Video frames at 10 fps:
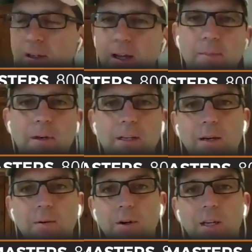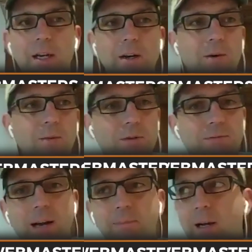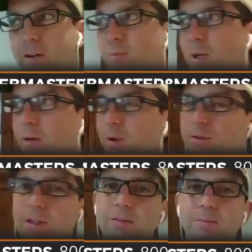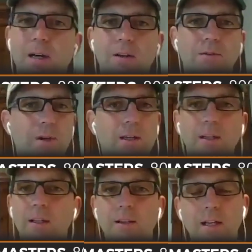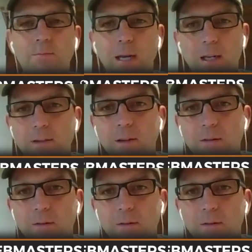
I'm going to get one here and one 5 miles away, one 7 miles away. That's bad too.